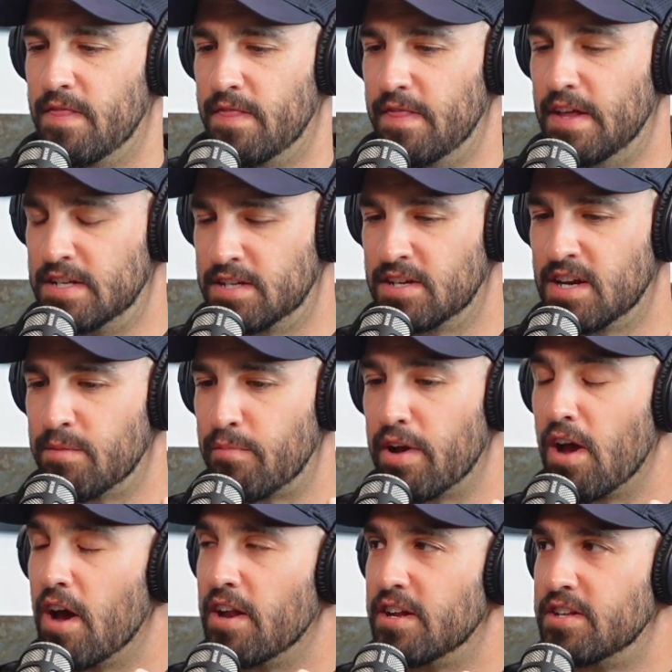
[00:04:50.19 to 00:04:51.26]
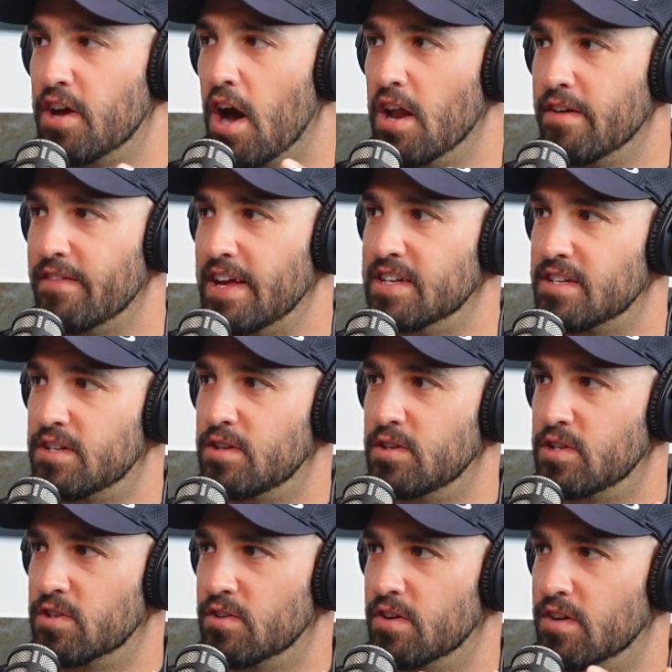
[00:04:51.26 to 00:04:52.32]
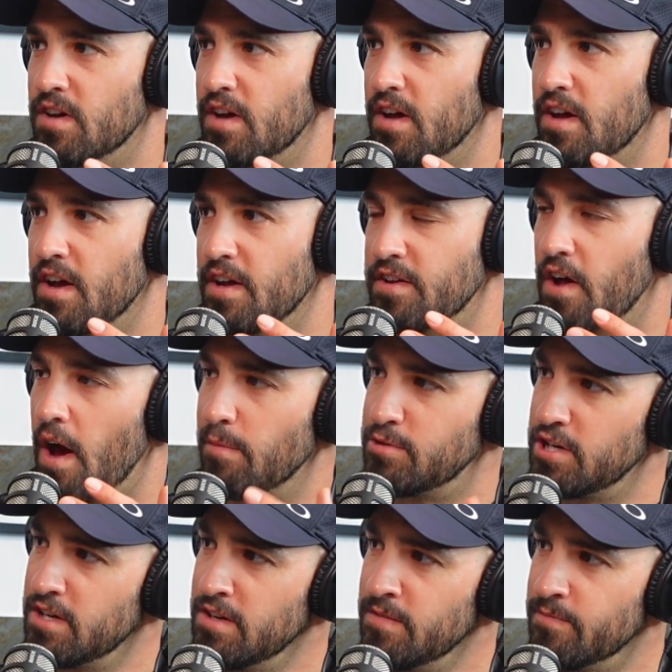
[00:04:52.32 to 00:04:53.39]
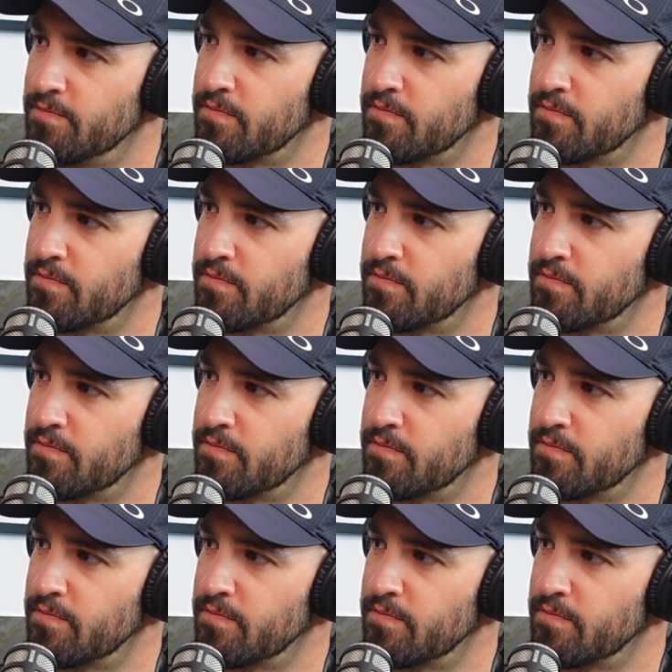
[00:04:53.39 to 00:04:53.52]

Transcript: This is going to bring on a ton of institutional adoption.